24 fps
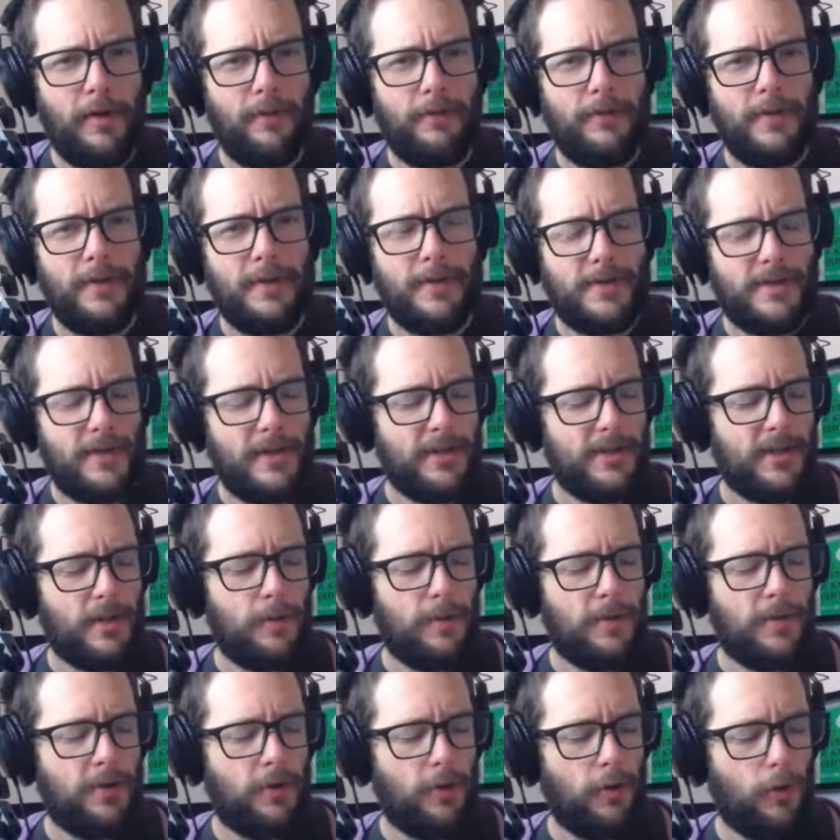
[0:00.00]
of these things in the
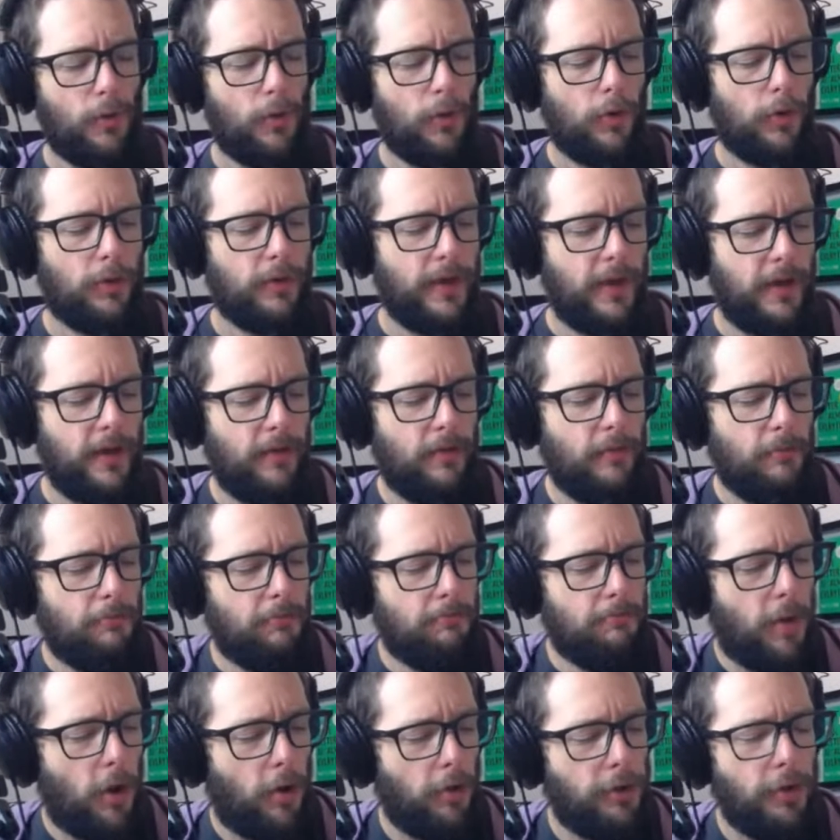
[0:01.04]
material world that,
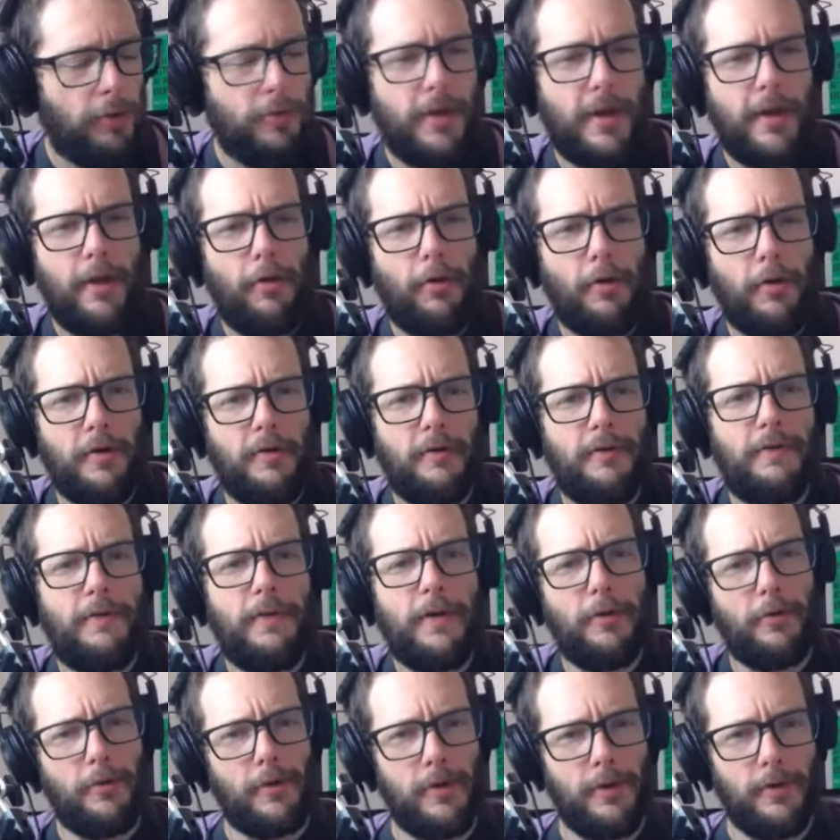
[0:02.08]
although they are
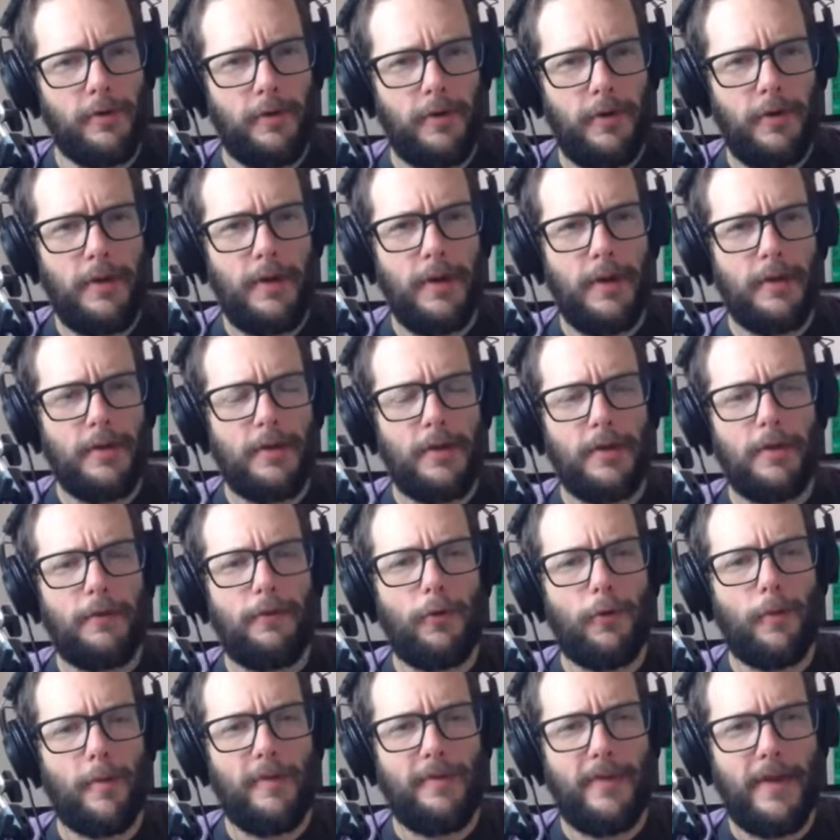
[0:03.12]
inferior to the
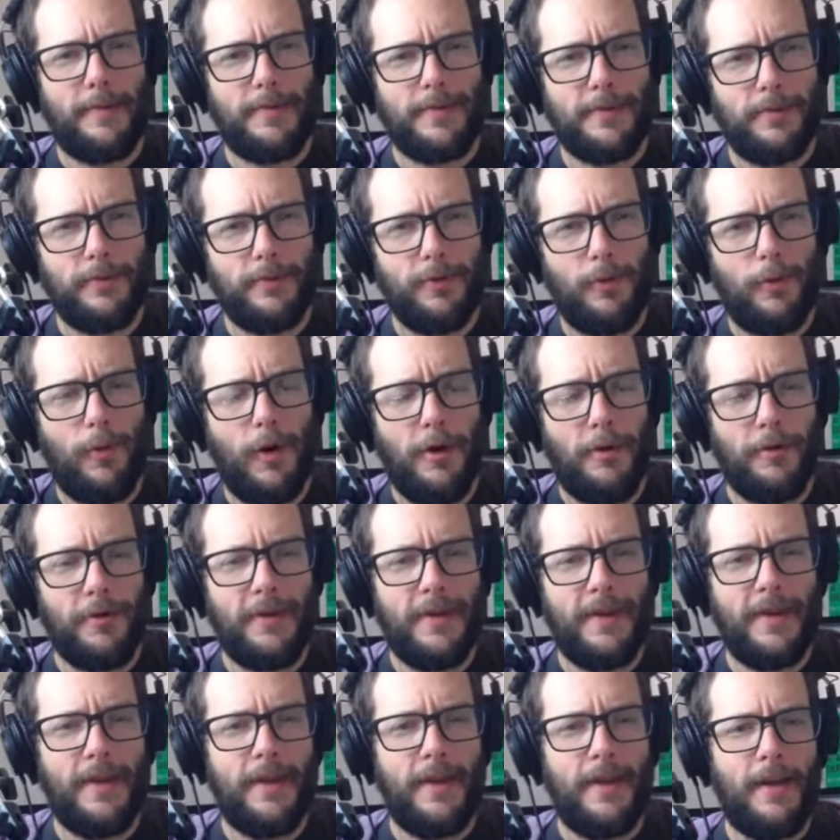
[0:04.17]
form of absolute
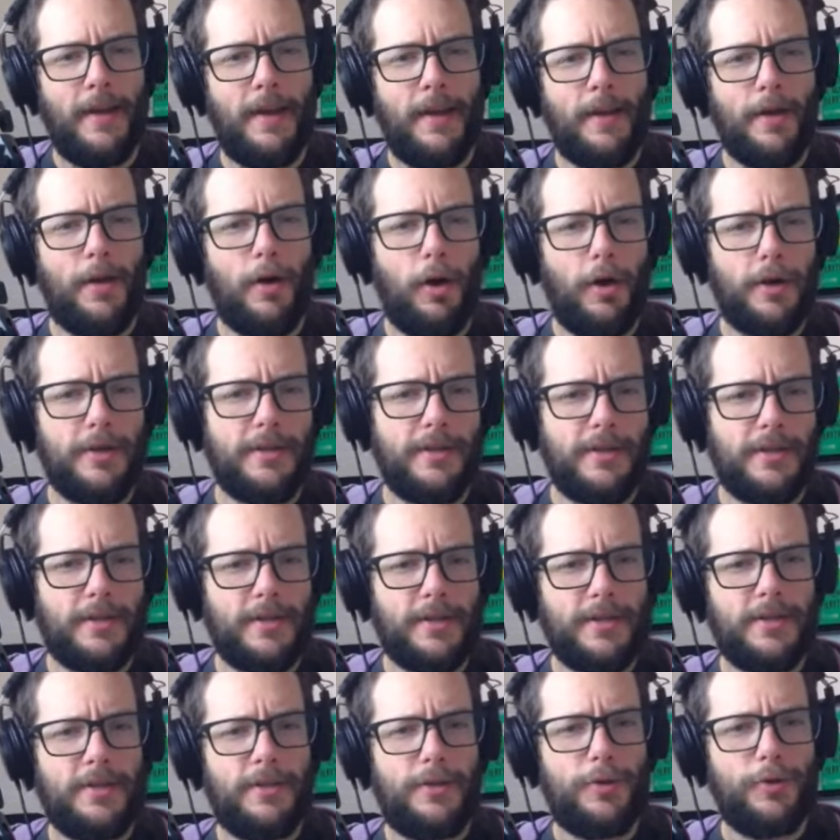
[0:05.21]
equality, causes
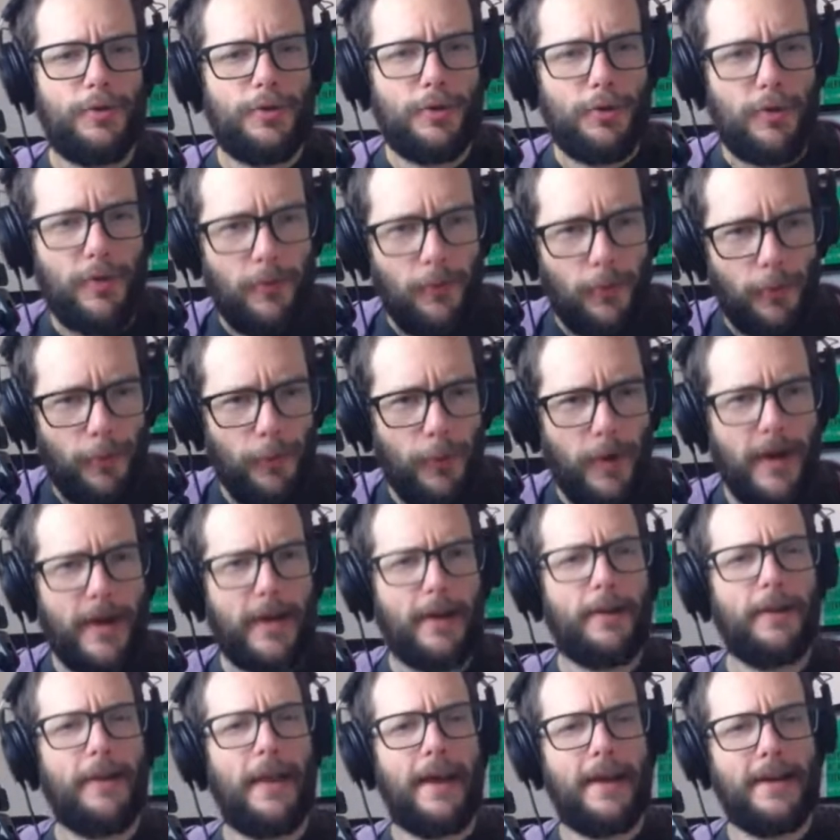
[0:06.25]
us to sort of
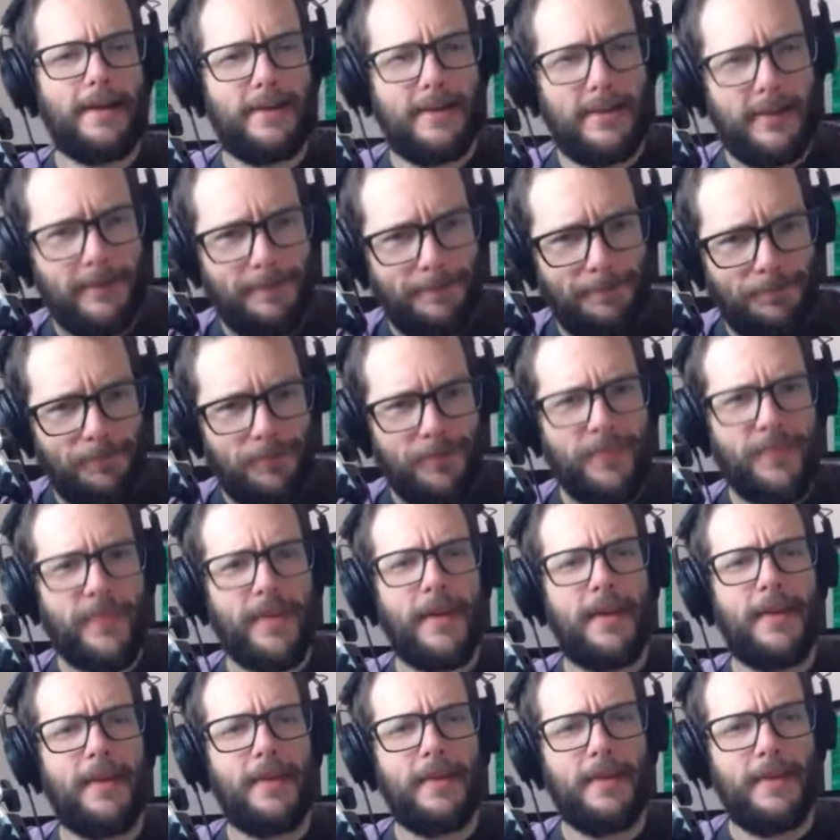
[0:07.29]
recollect
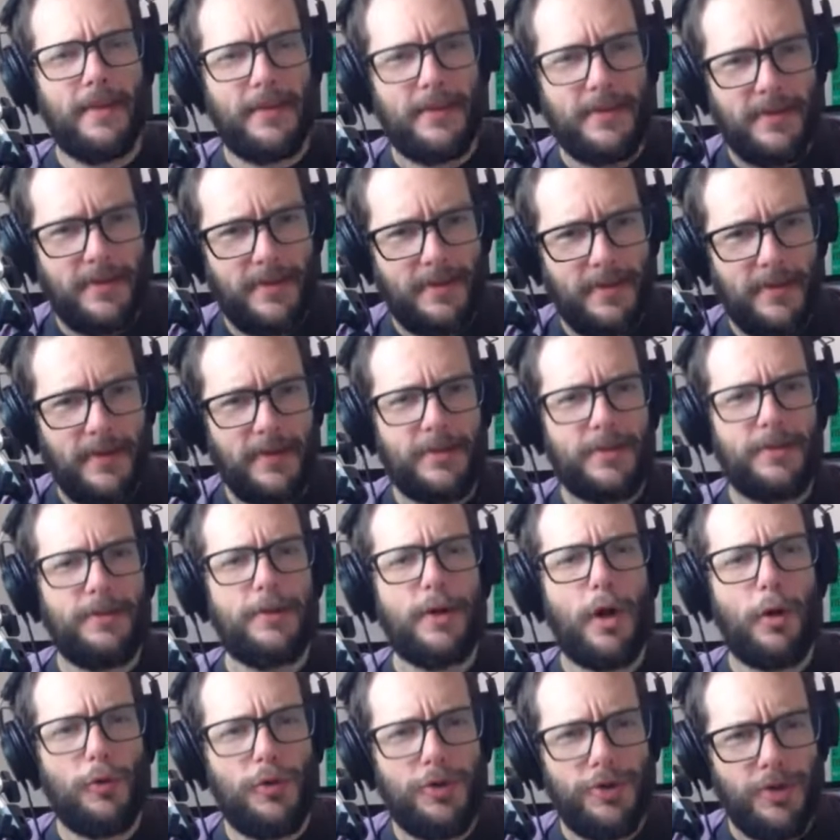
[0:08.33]
this
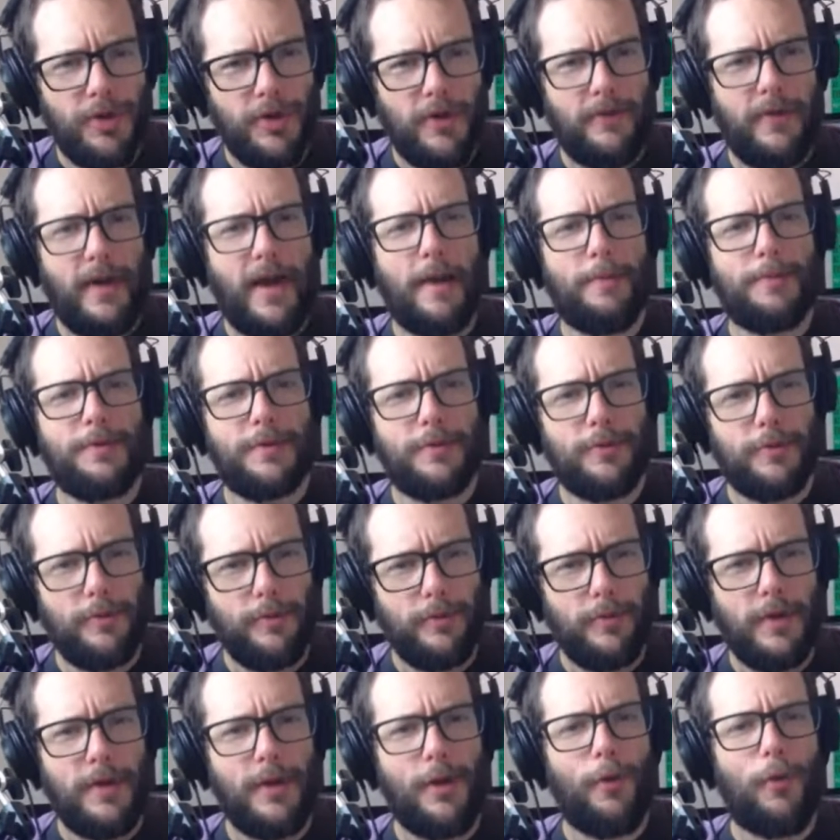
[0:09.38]
notion of
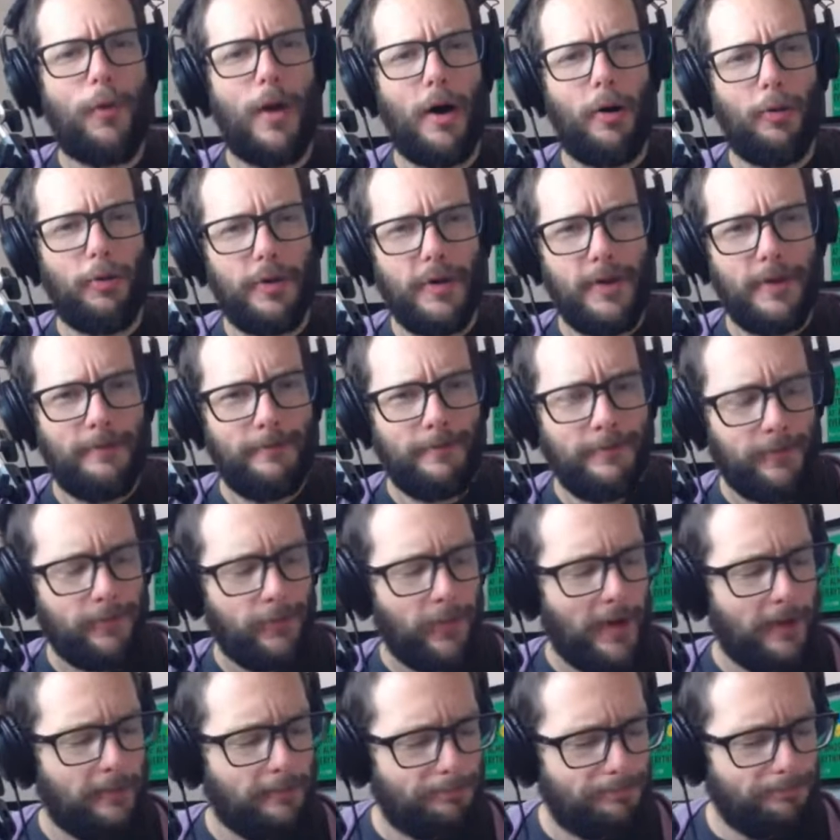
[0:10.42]
absolute equality,
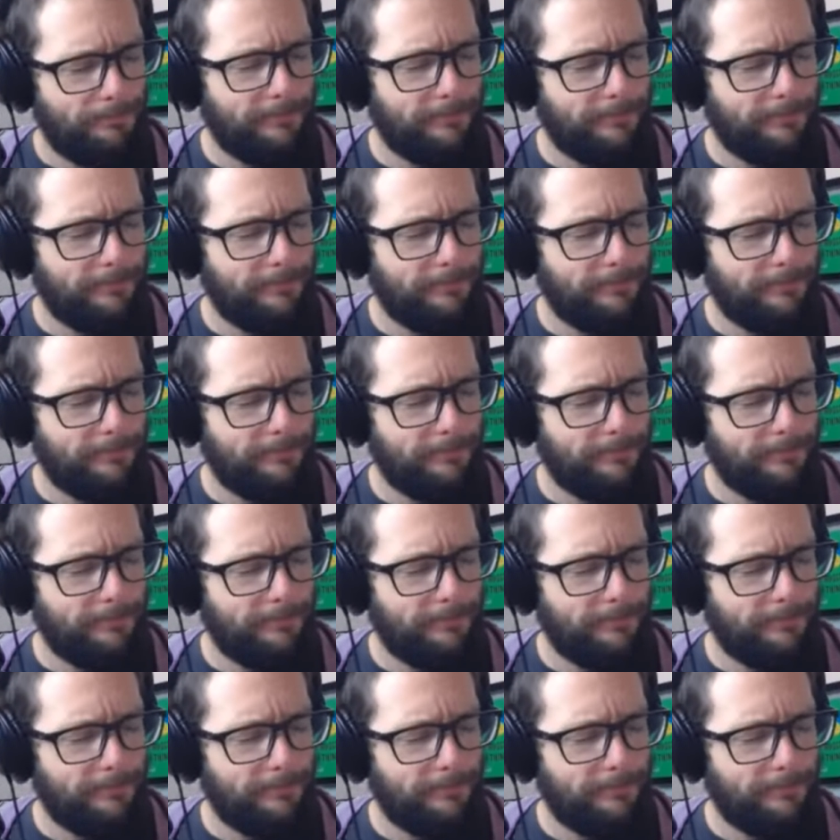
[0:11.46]
right?